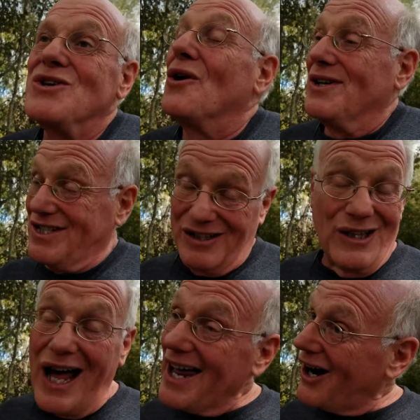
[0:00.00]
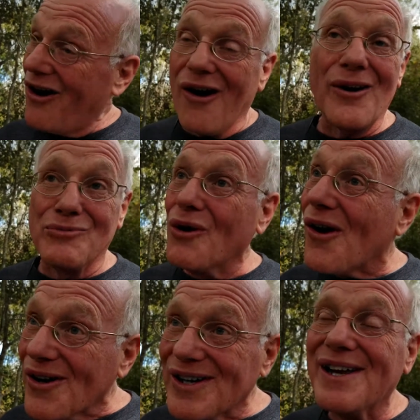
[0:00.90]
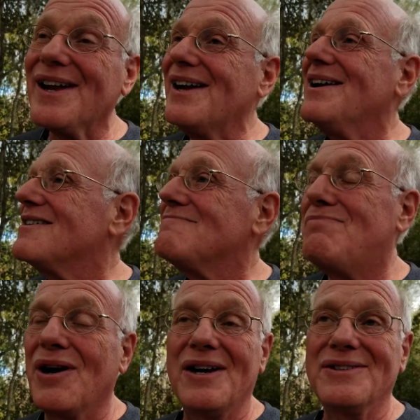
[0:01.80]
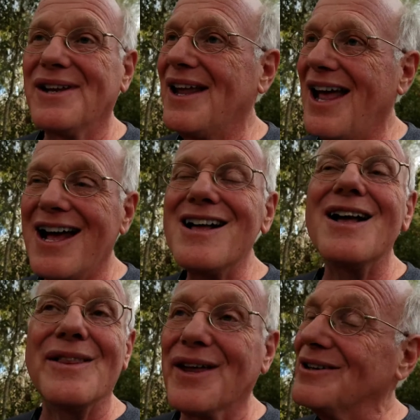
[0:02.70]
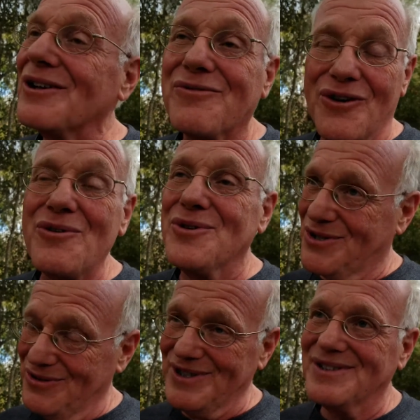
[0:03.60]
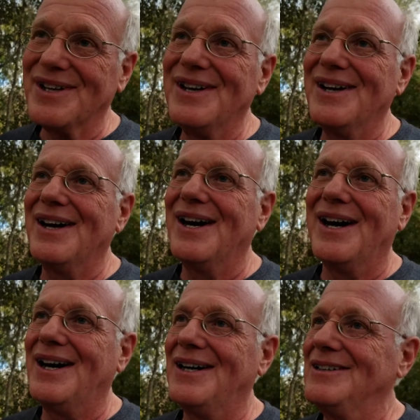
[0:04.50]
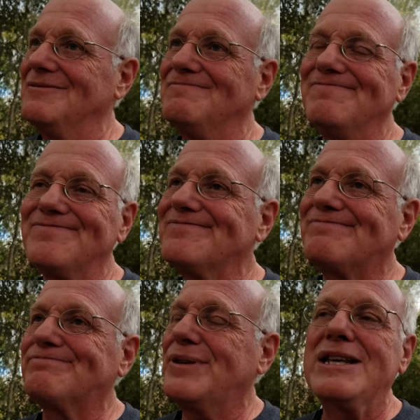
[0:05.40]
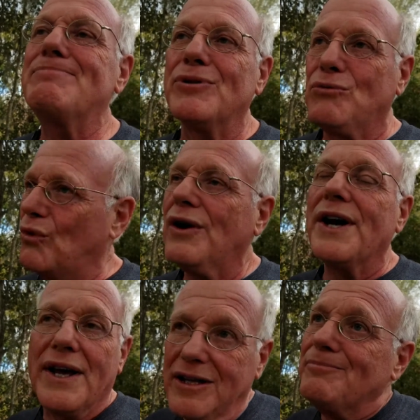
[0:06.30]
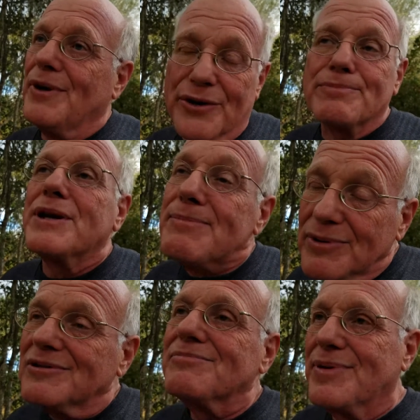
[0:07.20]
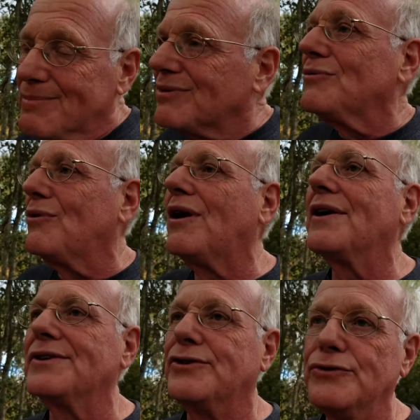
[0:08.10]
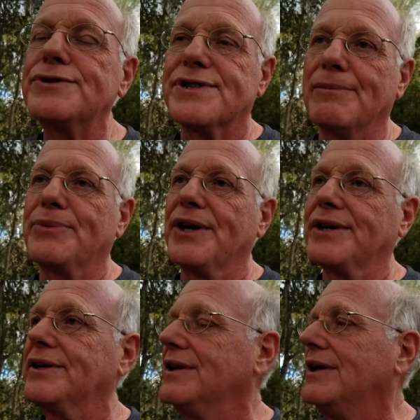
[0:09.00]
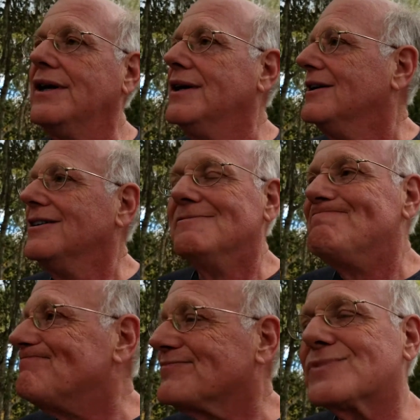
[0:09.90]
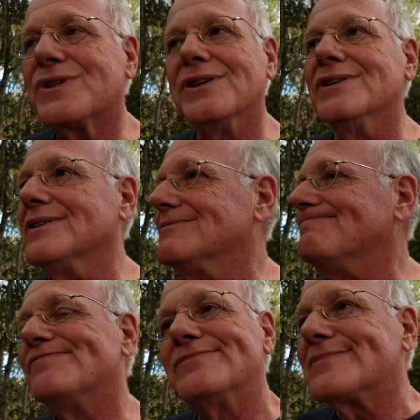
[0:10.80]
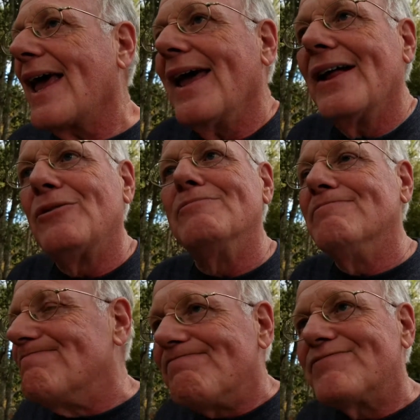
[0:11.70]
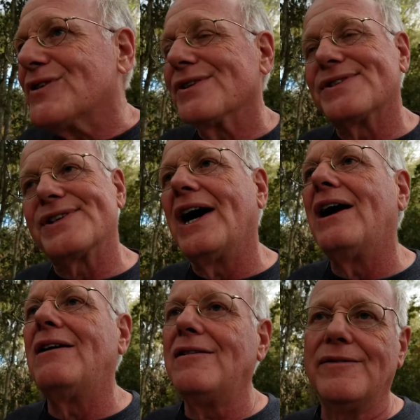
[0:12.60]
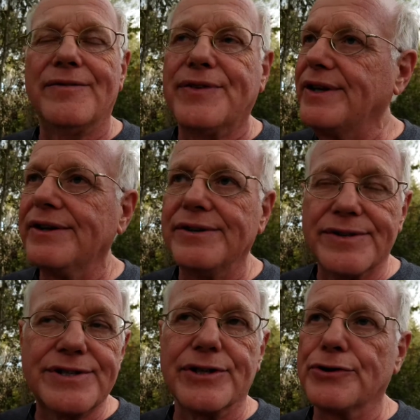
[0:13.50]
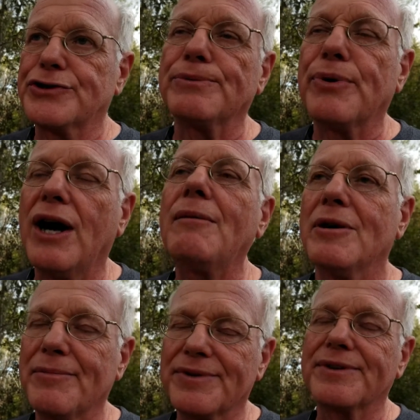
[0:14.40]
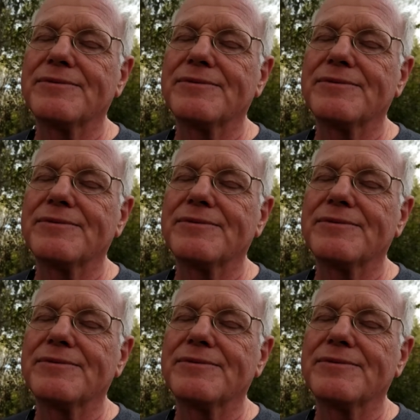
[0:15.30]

you know it's a lot of hard work, but they look forward to it. Uh, people want to help other people. People want to do something to help to solve these social problems.